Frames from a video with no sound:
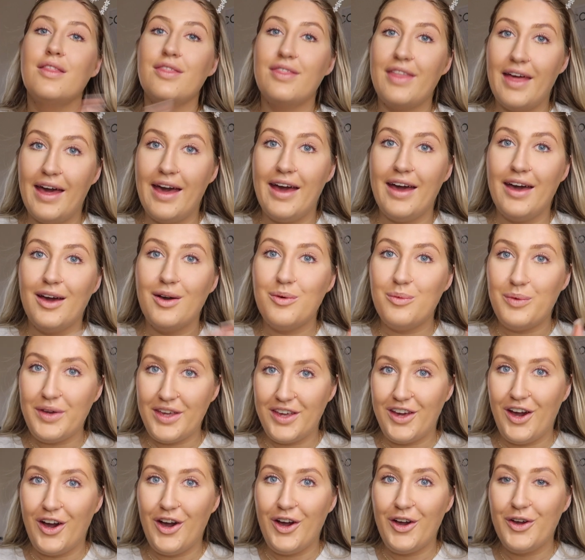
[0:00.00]
There we
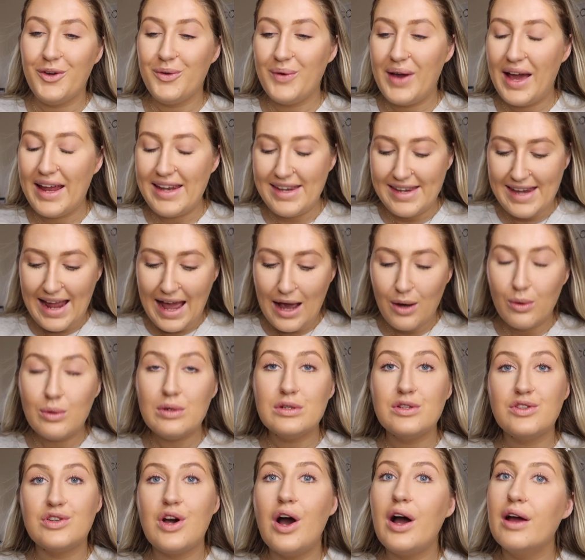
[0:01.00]
go. And
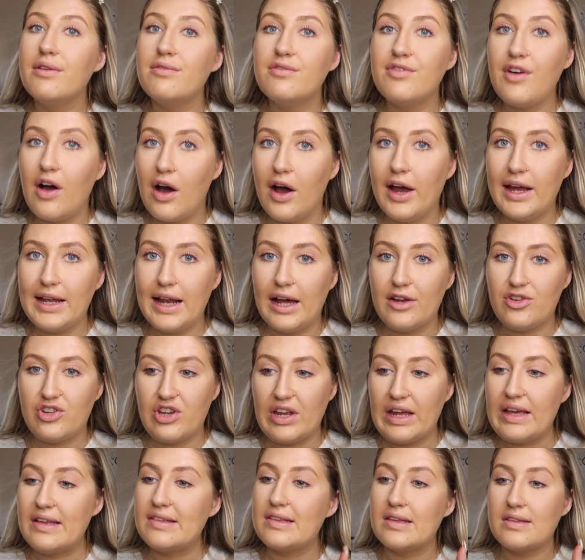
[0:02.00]
now time for
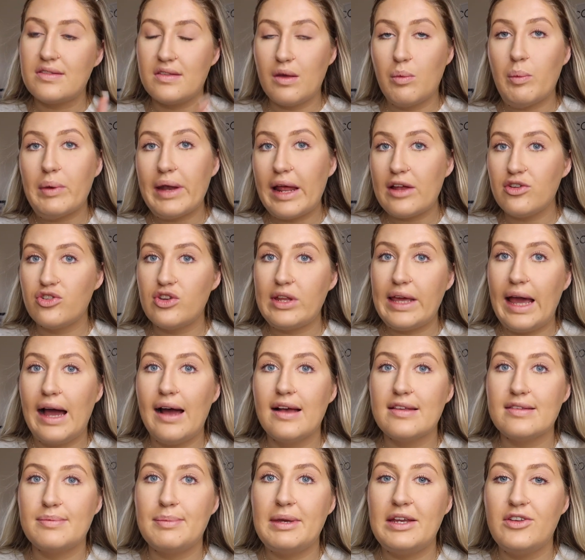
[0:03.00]
eyelashes. Someone actually
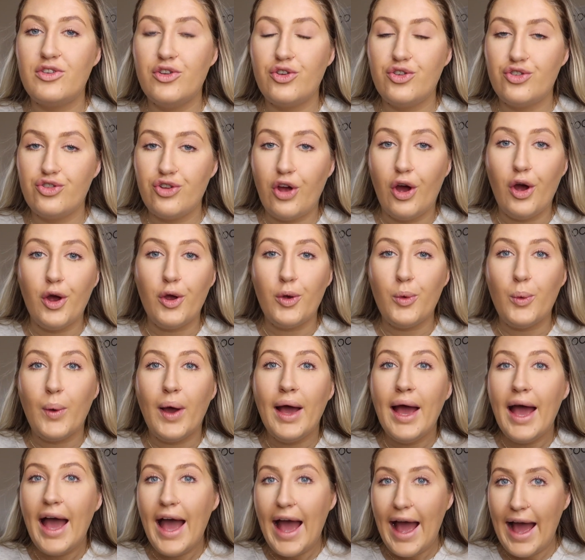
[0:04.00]
asked me to
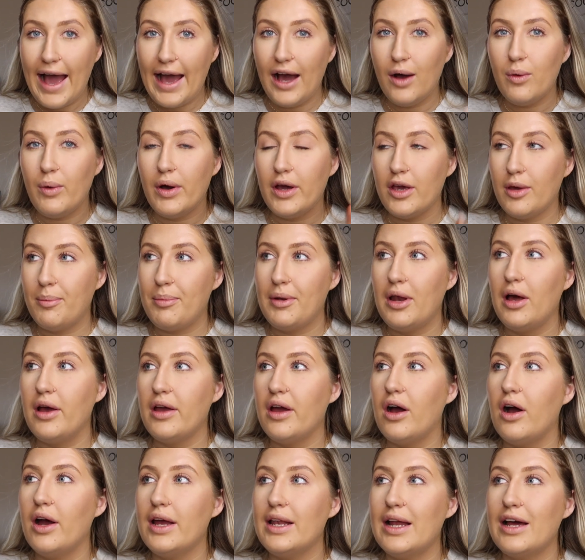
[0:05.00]
show how I apply
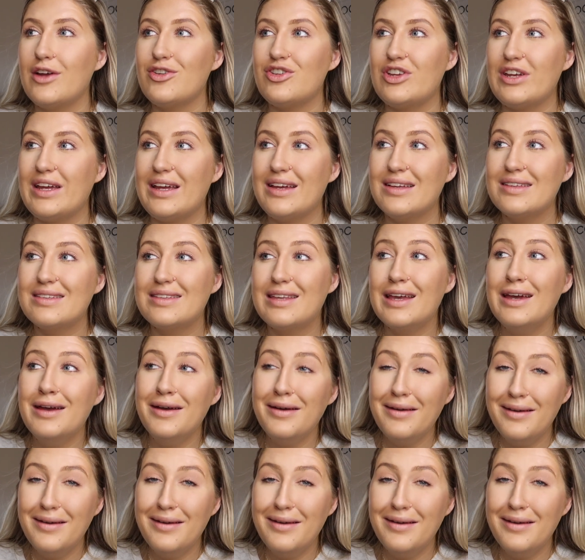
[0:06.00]
eyelashes.